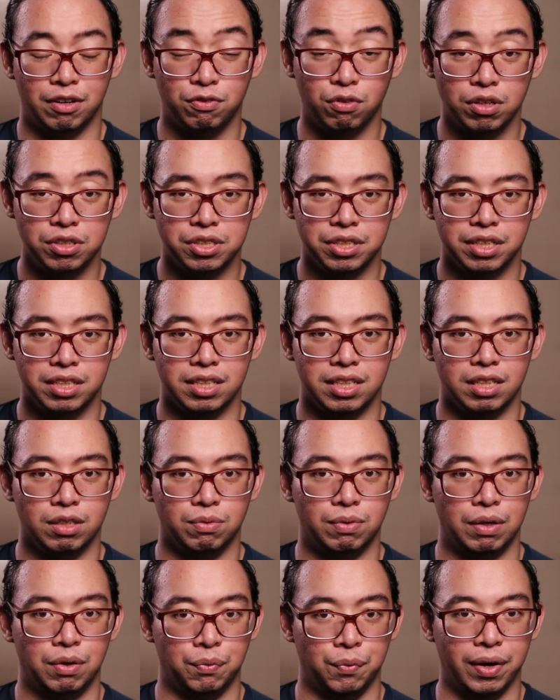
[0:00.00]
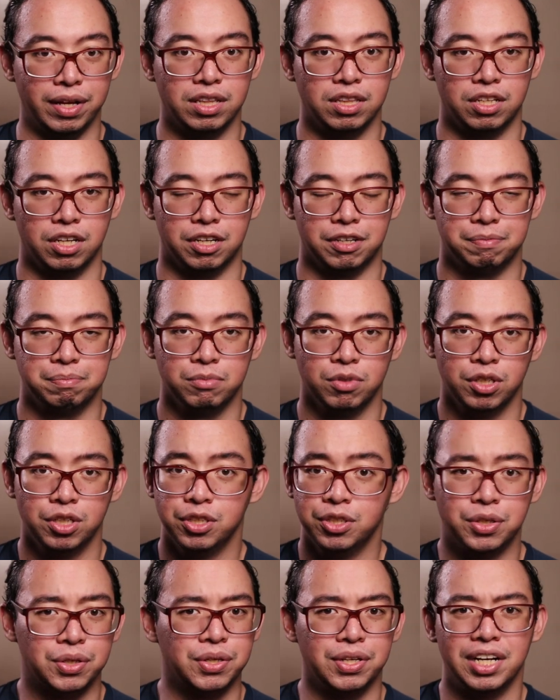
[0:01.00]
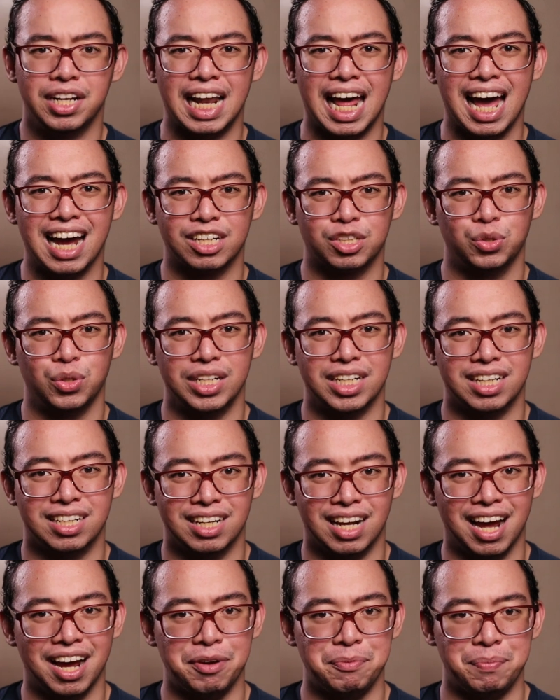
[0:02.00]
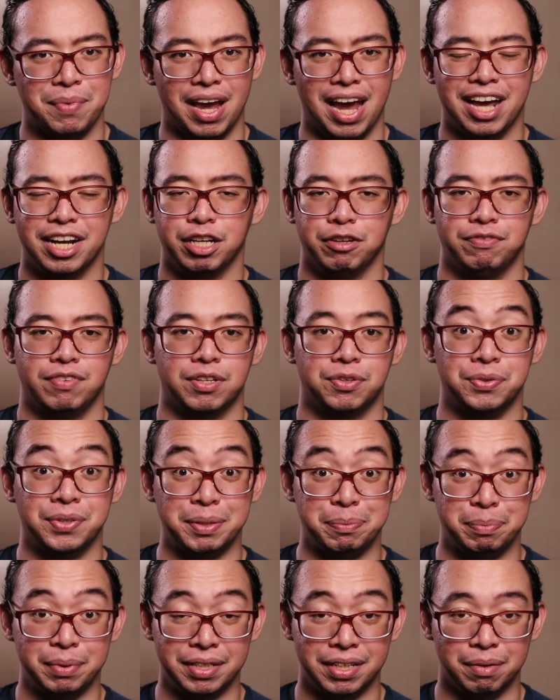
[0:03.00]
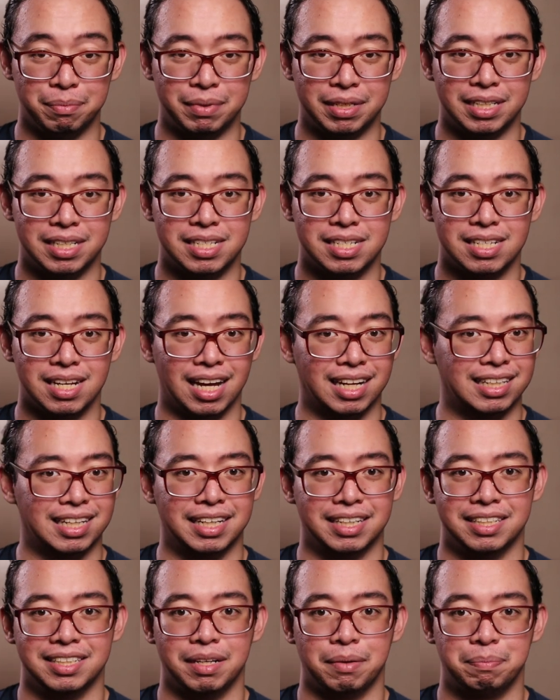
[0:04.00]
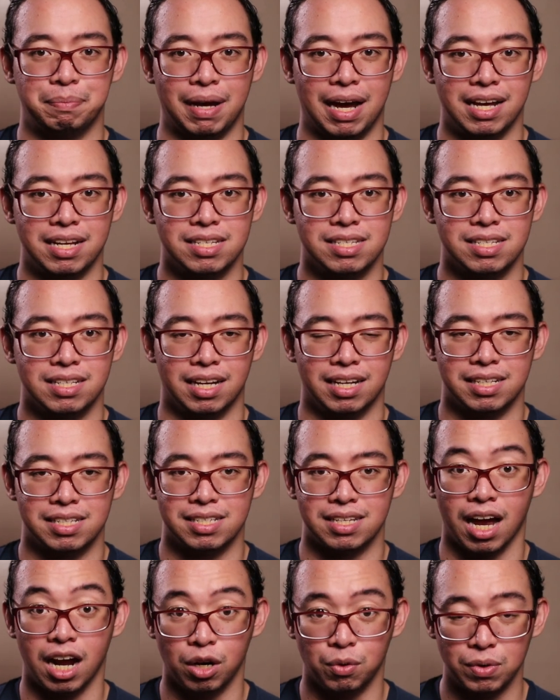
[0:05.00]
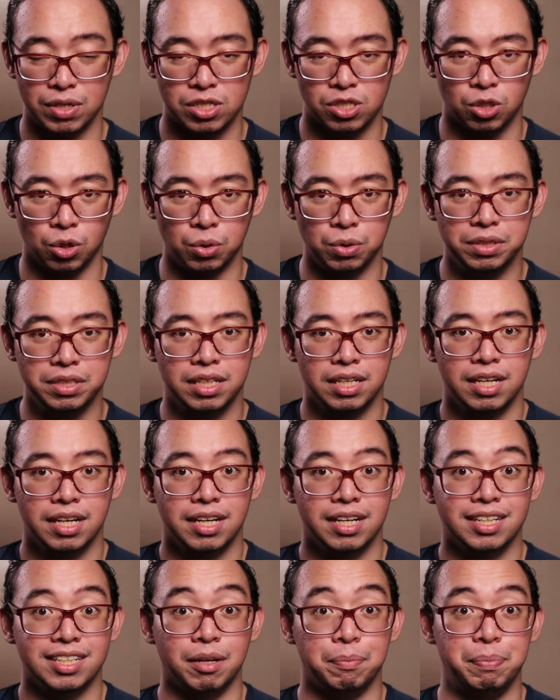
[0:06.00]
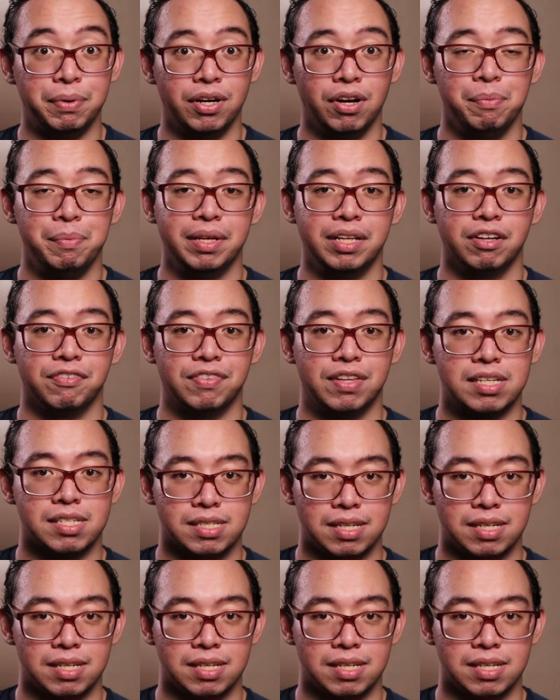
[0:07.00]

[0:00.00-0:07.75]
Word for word: Unfortunately, when we went there, you couldn't actually climb any of the three pyramids. Unlike in the past, as I was told, the Pyramid of the